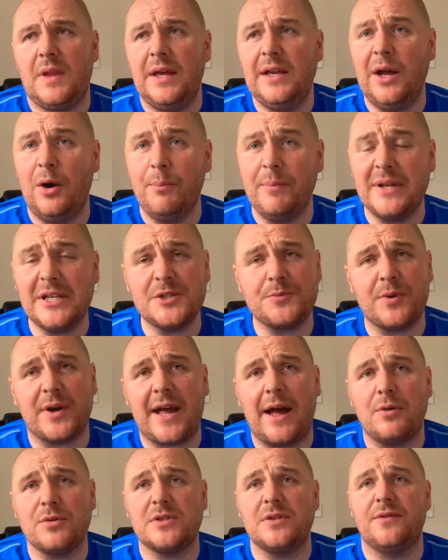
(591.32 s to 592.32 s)
Now, Middlesbrough
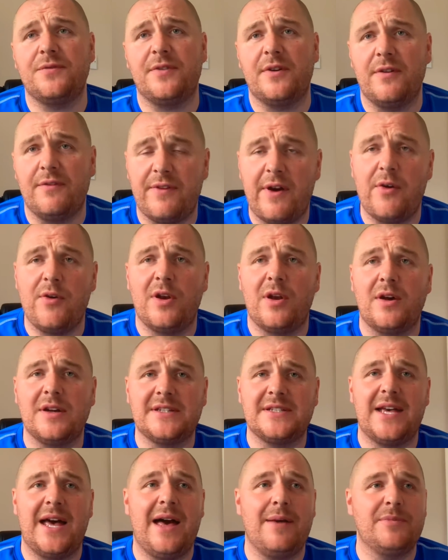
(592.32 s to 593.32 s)
Council for a very long
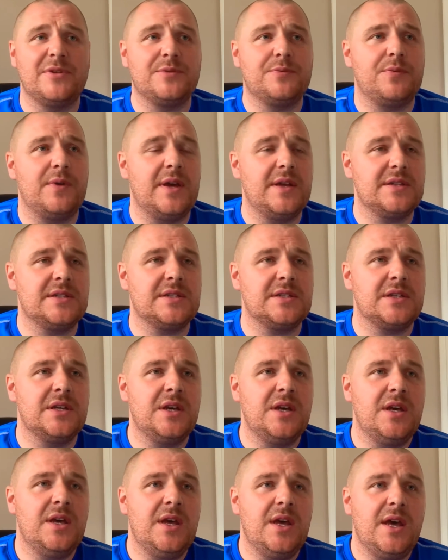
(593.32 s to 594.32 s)
time
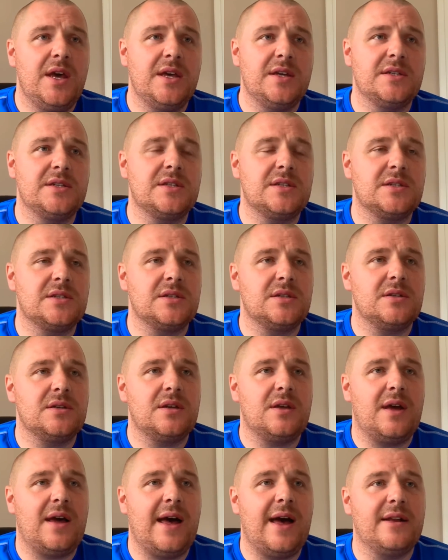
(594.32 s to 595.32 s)
has
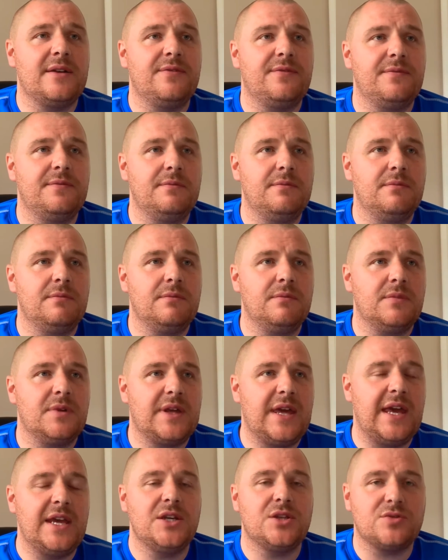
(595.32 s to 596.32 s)
had
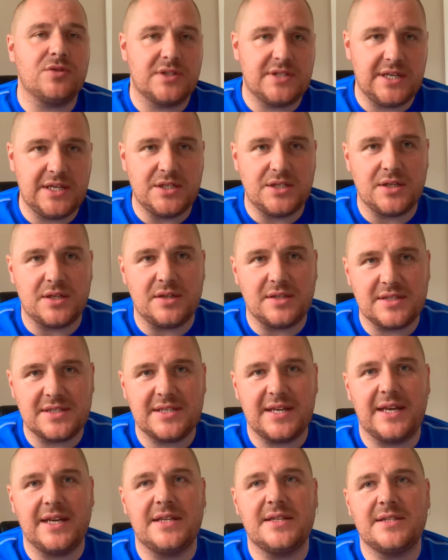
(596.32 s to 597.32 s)
key strategical
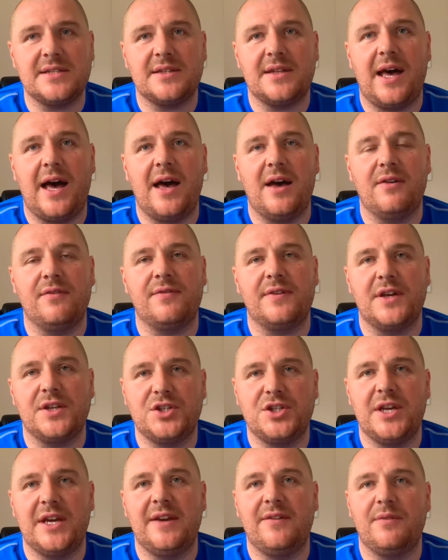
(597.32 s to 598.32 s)
seats that have
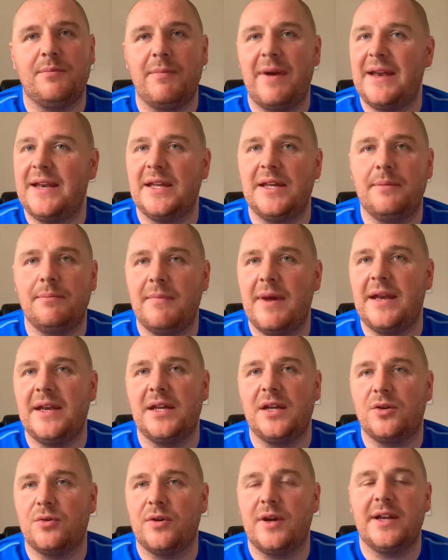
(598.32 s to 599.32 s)
achieved many
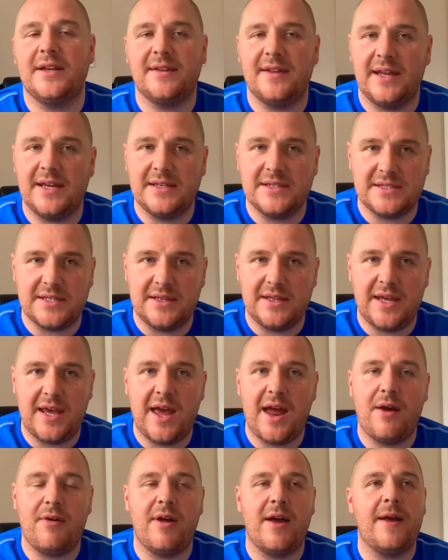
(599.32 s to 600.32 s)
great things in the
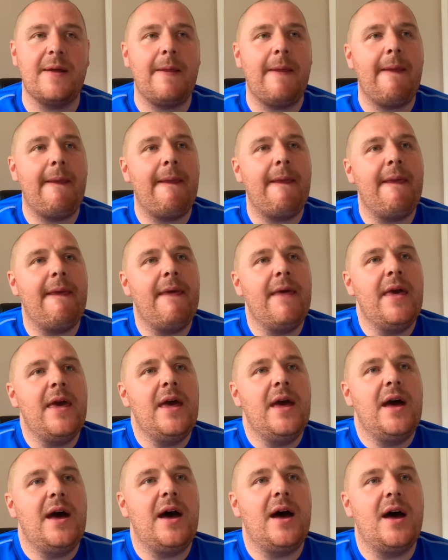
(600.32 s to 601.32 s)
area,
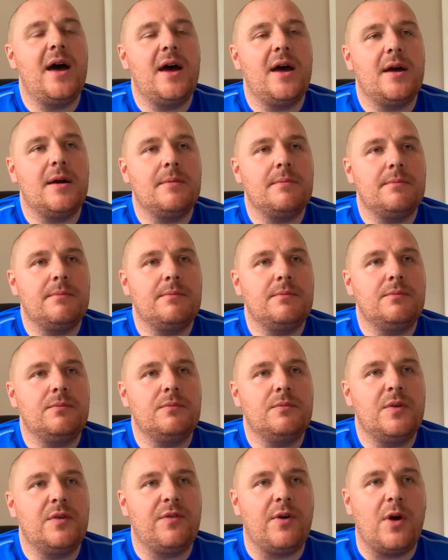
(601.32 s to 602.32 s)
We've